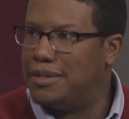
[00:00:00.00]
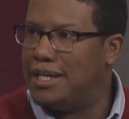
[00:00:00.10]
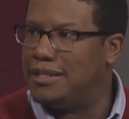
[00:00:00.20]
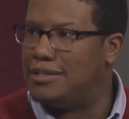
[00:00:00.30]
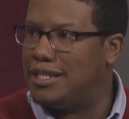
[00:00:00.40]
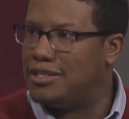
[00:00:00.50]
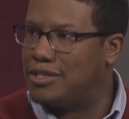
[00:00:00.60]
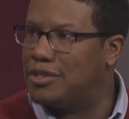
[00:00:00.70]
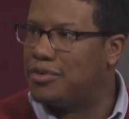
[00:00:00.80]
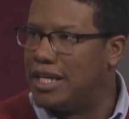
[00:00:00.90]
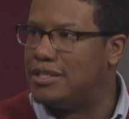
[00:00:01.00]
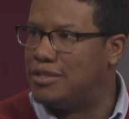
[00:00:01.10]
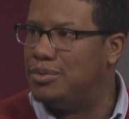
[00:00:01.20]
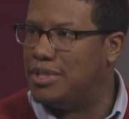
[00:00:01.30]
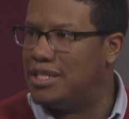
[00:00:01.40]
It's
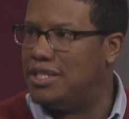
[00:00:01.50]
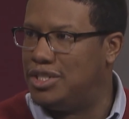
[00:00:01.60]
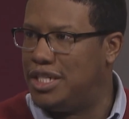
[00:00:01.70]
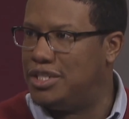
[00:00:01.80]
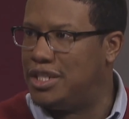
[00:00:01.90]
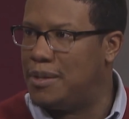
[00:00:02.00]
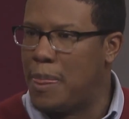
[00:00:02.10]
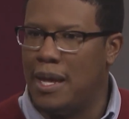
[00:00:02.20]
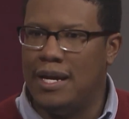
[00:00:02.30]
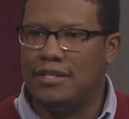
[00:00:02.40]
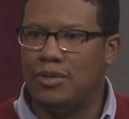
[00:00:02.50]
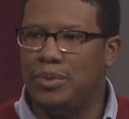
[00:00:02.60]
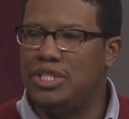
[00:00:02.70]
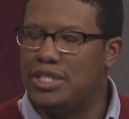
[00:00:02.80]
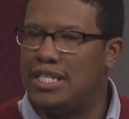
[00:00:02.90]
Christ who does the changing. So
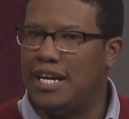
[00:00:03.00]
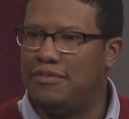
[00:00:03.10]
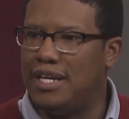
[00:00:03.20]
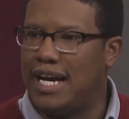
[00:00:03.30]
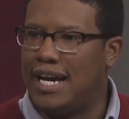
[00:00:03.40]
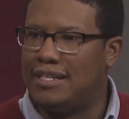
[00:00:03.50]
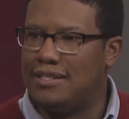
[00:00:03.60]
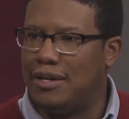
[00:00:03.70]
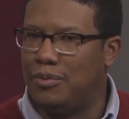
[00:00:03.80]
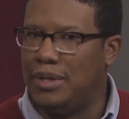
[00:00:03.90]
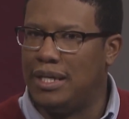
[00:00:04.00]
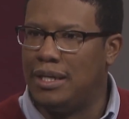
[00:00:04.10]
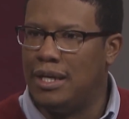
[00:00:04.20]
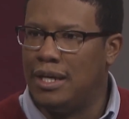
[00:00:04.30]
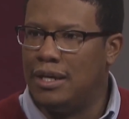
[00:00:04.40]
we just have to ask that
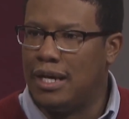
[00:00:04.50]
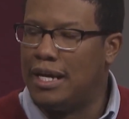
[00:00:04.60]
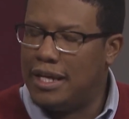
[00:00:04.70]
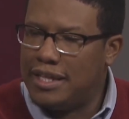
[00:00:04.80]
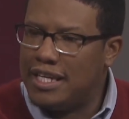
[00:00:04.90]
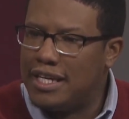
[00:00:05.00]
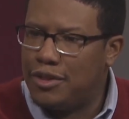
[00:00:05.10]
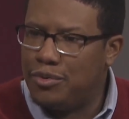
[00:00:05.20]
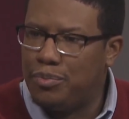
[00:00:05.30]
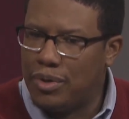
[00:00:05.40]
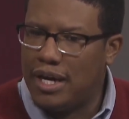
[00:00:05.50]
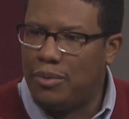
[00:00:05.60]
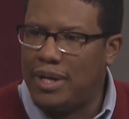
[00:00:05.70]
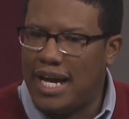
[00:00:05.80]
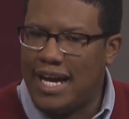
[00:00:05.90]
I think through prayer,
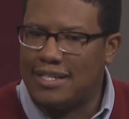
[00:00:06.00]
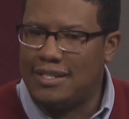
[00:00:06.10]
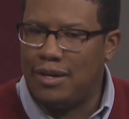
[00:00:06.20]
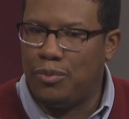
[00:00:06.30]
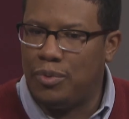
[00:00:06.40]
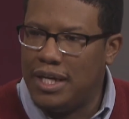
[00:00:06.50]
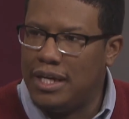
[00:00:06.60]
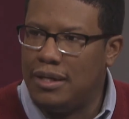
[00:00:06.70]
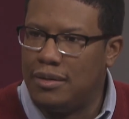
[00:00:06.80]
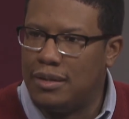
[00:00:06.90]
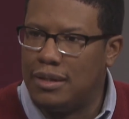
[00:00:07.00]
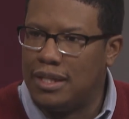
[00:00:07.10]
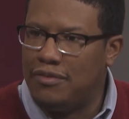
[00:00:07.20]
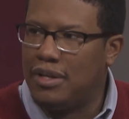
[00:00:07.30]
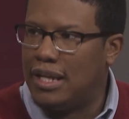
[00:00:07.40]
we ask that we
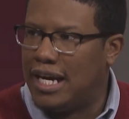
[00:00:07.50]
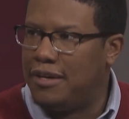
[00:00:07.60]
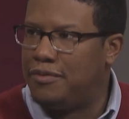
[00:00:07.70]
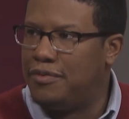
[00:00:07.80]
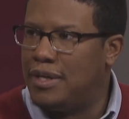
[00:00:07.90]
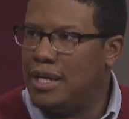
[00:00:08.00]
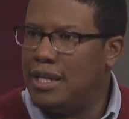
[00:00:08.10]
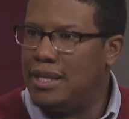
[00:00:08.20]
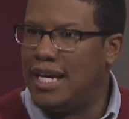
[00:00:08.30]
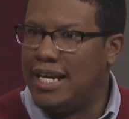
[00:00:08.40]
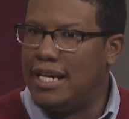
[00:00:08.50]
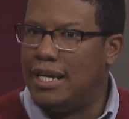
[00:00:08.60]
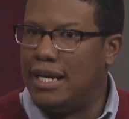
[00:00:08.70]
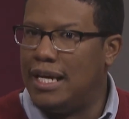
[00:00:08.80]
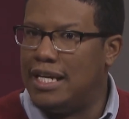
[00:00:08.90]
live a life that
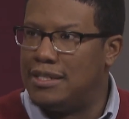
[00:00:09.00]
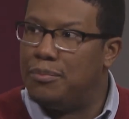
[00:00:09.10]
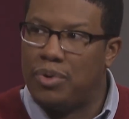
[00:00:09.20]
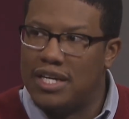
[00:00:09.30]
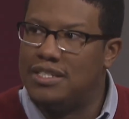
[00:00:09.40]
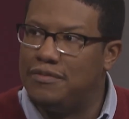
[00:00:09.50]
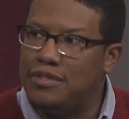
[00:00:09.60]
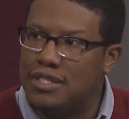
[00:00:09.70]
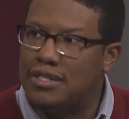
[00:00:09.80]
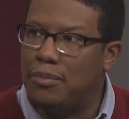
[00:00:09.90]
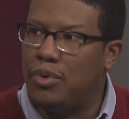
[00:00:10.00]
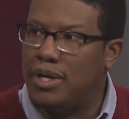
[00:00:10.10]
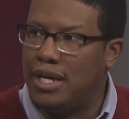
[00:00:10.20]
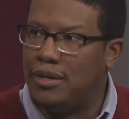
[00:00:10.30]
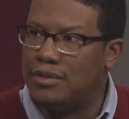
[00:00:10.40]
is impressive to
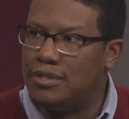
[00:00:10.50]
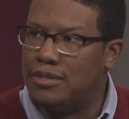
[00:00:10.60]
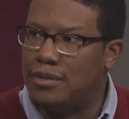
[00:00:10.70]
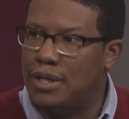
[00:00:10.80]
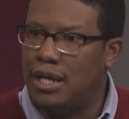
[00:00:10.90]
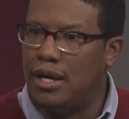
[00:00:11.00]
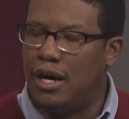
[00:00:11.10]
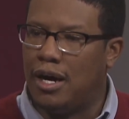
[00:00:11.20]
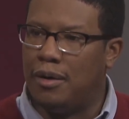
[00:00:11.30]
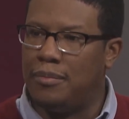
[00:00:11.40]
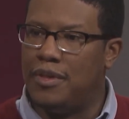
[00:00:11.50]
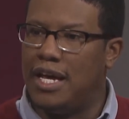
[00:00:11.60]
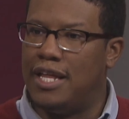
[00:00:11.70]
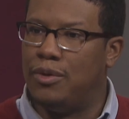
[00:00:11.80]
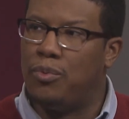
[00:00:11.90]
someone else,
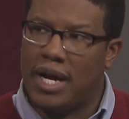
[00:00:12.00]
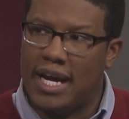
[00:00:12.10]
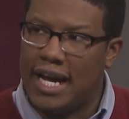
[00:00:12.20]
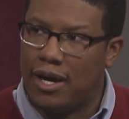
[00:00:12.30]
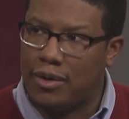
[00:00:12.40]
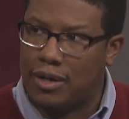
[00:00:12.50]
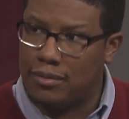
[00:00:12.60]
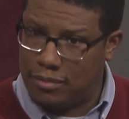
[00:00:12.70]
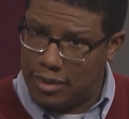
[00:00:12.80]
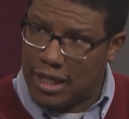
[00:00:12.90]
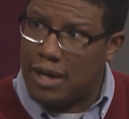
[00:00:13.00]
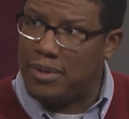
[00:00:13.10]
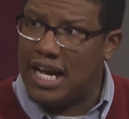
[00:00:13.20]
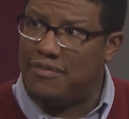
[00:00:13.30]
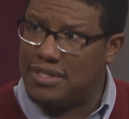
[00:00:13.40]
and the way how God
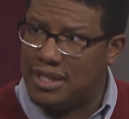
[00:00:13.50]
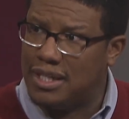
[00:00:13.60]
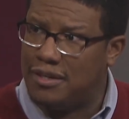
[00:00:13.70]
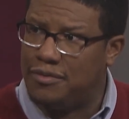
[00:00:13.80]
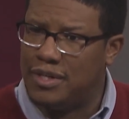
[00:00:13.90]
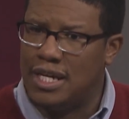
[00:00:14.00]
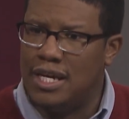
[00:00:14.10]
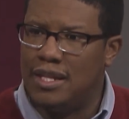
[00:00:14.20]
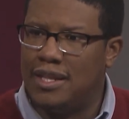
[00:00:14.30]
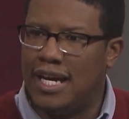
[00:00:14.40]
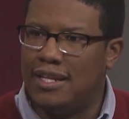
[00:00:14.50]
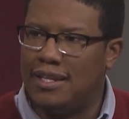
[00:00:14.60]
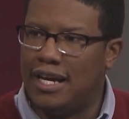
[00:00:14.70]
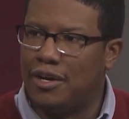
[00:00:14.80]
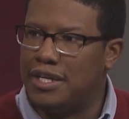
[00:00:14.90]
would have us live, that
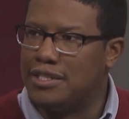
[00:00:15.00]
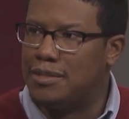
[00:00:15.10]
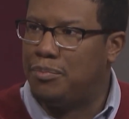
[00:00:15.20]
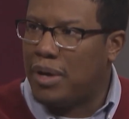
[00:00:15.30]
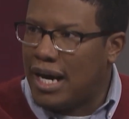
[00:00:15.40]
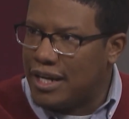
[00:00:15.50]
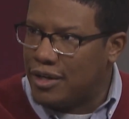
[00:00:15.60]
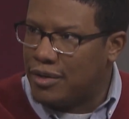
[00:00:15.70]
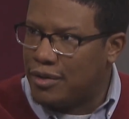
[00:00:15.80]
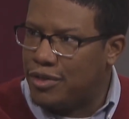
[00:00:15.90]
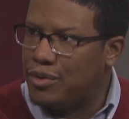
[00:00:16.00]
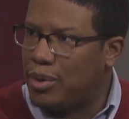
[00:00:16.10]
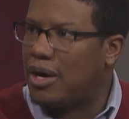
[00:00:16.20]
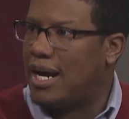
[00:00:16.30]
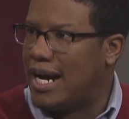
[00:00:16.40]
they are inspired through
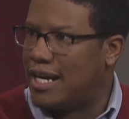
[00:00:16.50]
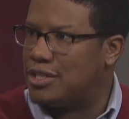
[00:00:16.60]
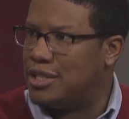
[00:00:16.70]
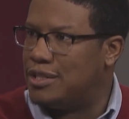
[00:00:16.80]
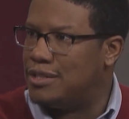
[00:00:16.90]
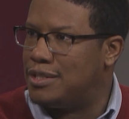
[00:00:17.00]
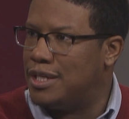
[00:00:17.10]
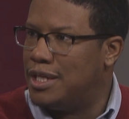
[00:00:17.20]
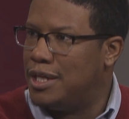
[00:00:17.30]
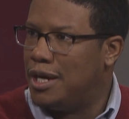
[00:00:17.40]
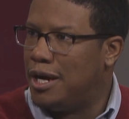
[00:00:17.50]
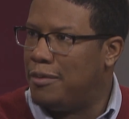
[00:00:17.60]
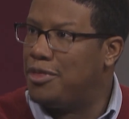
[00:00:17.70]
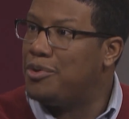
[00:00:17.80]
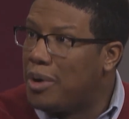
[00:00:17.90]
our actions,
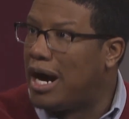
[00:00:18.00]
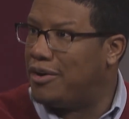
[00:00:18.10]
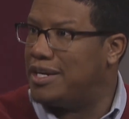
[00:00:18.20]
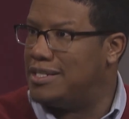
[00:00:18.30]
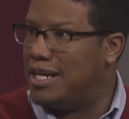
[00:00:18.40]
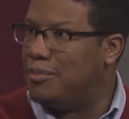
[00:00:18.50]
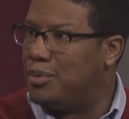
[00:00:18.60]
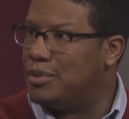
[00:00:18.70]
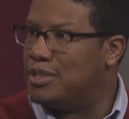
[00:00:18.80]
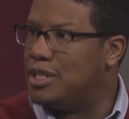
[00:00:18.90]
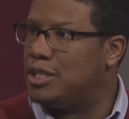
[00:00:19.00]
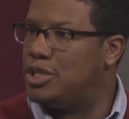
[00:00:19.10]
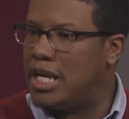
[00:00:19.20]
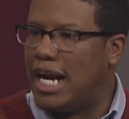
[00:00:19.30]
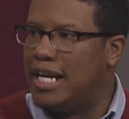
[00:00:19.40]
through our examples,
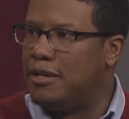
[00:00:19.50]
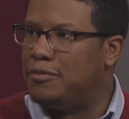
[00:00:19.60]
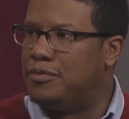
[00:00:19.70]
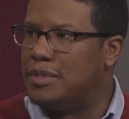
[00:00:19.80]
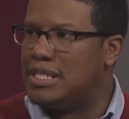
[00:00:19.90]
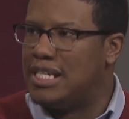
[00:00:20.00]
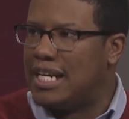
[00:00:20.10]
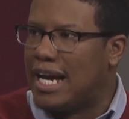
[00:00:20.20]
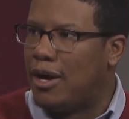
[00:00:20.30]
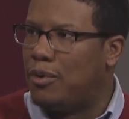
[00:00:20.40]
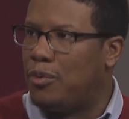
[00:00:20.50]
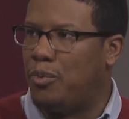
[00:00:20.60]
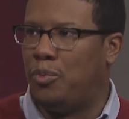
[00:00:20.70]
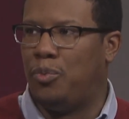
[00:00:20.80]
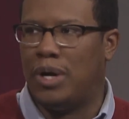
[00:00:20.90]
to kind of seek out
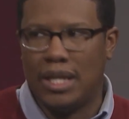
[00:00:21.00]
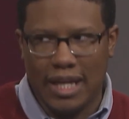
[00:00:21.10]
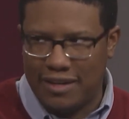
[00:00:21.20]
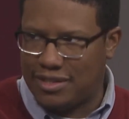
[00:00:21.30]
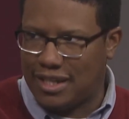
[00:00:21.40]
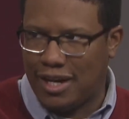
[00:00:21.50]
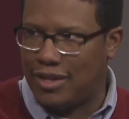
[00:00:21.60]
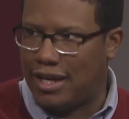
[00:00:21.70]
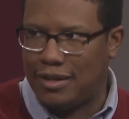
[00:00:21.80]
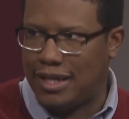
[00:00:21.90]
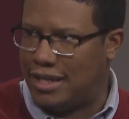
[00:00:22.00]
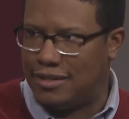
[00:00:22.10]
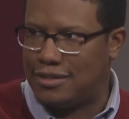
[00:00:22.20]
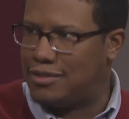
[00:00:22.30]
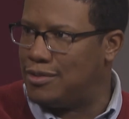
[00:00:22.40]
what lifestyle that
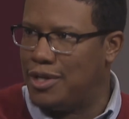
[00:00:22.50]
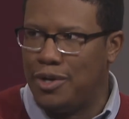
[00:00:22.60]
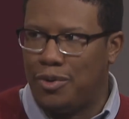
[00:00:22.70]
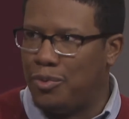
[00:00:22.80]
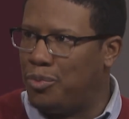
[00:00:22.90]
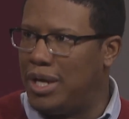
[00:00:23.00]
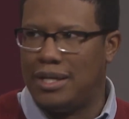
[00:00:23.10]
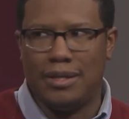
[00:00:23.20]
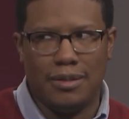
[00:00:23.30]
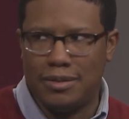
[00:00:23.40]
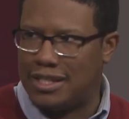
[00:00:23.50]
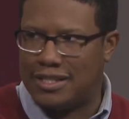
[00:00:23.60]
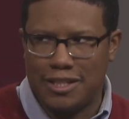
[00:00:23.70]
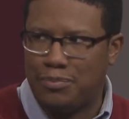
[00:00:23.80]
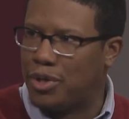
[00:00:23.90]
is. What does
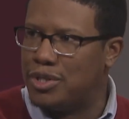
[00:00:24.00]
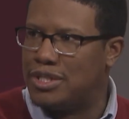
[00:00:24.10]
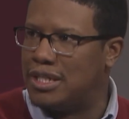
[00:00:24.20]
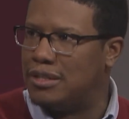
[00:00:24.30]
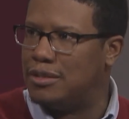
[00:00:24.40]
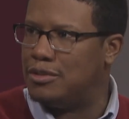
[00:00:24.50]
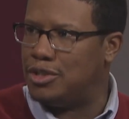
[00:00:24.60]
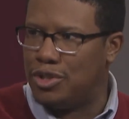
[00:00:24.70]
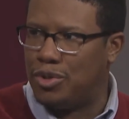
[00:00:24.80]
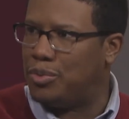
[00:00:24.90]
this person do?